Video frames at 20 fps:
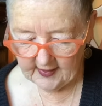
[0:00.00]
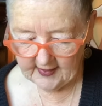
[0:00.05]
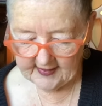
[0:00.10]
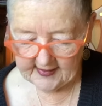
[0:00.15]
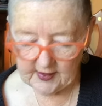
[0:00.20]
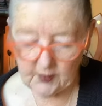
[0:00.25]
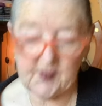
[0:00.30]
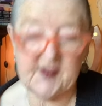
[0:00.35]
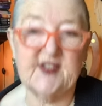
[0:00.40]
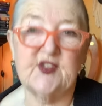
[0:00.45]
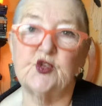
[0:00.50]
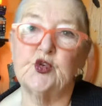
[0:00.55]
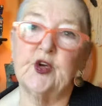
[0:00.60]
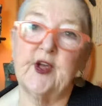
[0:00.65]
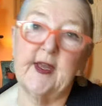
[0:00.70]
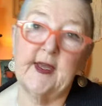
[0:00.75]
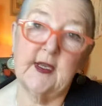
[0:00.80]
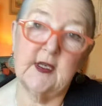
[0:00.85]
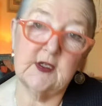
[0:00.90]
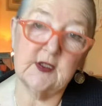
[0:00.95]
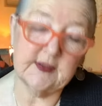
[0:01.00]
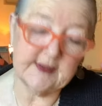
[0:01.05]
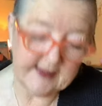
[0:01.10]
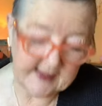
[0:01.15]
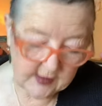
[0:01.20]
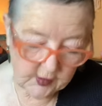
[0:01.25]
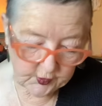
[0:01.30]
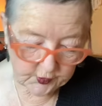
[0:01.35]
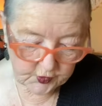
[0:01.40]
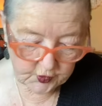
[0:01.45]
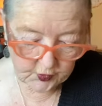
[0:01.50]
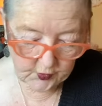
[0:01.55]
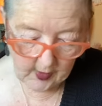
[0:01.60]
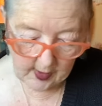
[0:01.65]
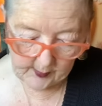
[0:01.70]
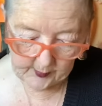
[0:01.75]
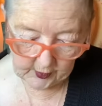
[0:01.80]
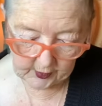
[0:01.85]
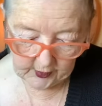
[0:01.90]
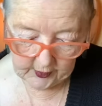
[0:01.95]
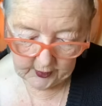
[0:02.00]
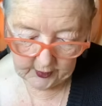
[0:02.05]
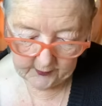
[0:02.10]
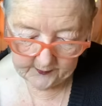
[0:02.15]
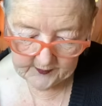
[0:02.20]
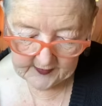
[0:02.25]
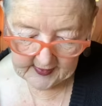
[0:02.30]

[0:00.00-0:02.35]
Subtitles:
He was still getting into legal trouble.